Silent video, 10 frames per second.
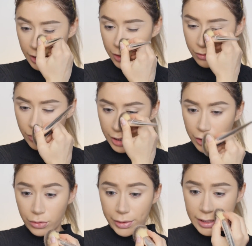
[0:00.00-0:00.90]
I don't want
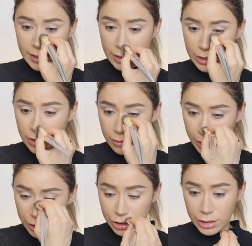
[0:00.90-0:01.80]
to erase it too
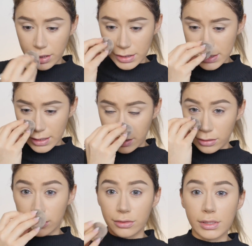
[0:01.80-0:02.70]
much or else
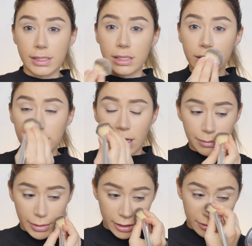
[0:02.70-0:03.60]
I'll lose the
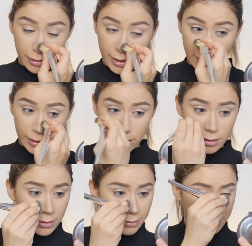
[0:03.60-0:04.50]
shape I
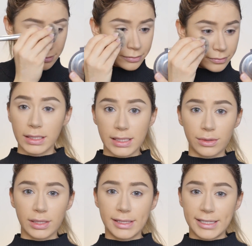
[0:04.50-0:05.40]
created.
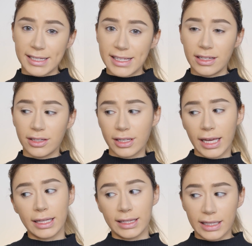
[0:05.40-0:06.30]
So it doesn't look
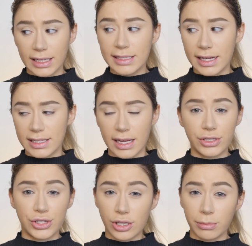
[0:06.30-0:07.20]
like Lili does
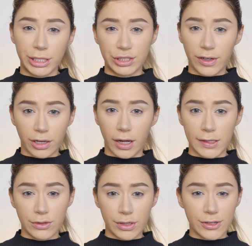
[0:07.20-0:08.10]
too much for
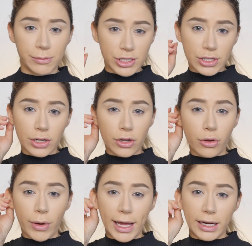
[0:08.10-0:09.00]
contour, so I'm just going to
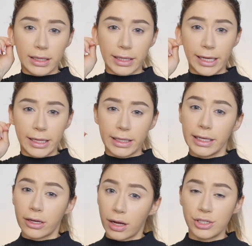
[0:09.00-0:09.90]
go ahead and
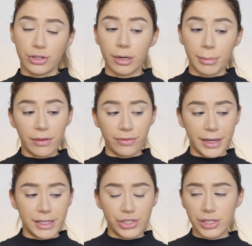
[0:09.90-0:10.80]
lightly contour my
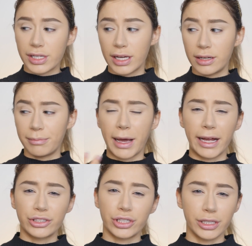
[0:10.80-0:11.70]
face, just kind of
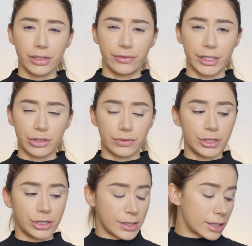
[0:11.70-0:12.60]
match her facial
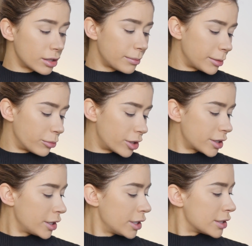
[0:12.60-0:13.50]
features a little bit more.